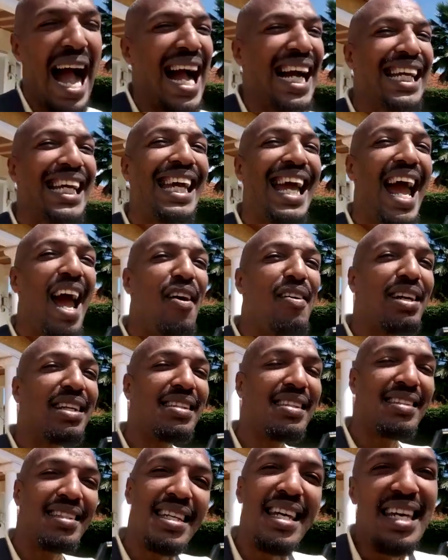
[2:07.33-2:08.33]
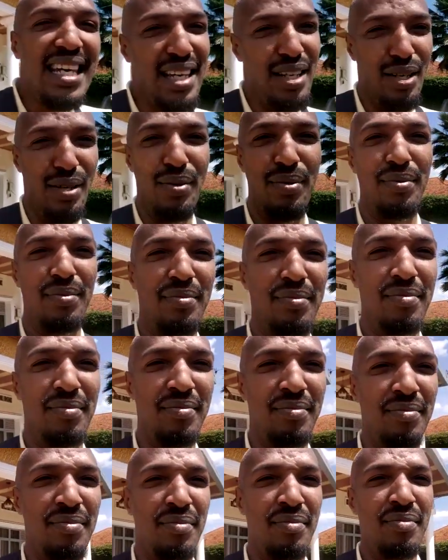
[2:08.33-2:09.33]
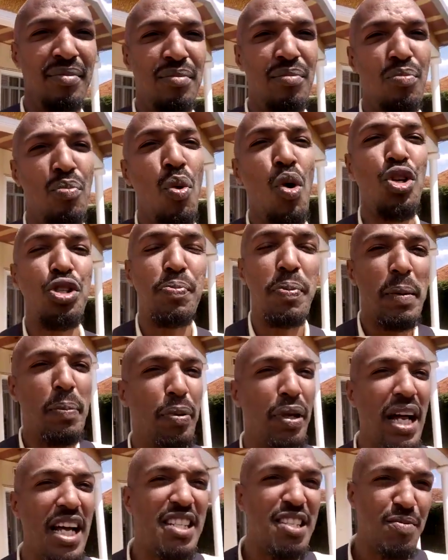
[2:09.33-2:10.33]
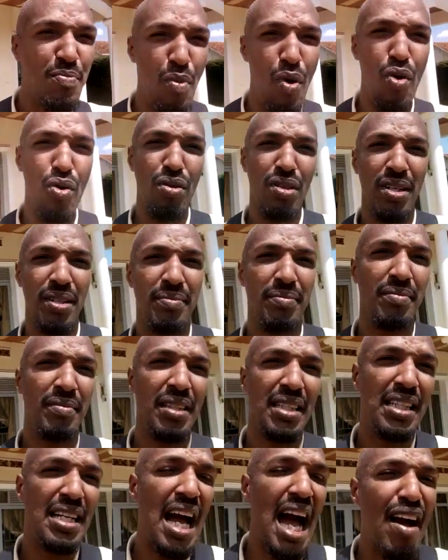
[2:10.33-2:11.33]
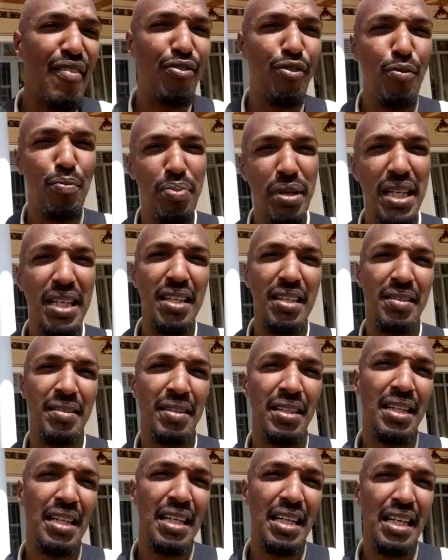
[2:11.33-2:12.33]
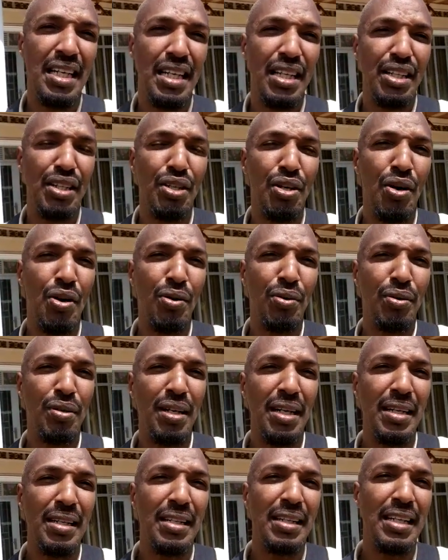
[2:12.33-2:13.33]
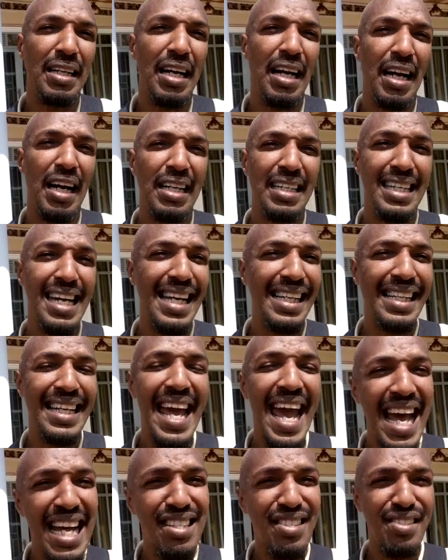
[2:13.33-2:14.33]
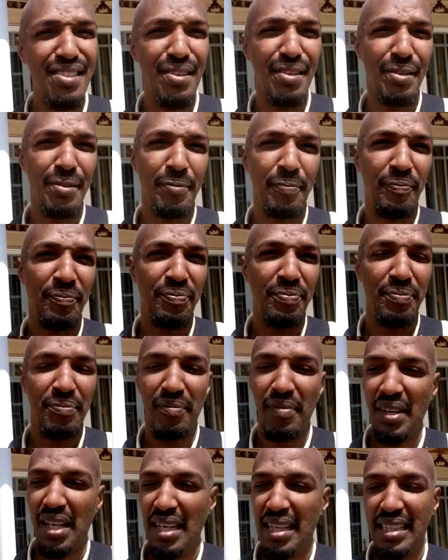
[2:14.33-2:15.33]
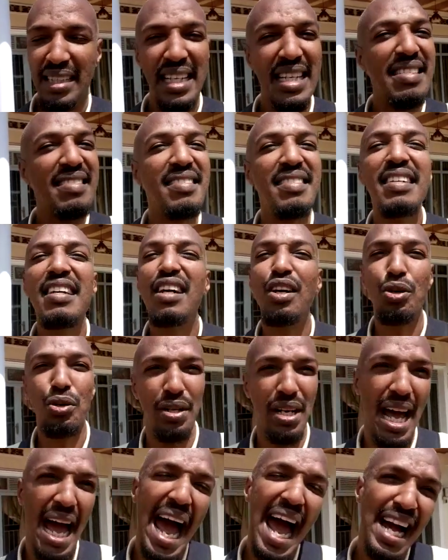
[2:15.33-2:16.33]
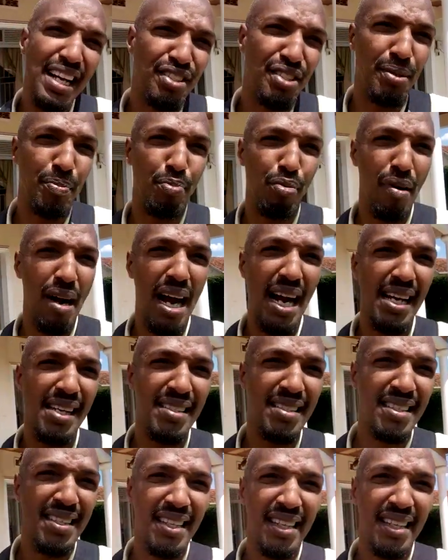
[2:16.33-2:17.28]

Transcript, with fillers: I guarantee you, most people that smoke God forbid, you know, uh, get cancer, they're still going to act surprised.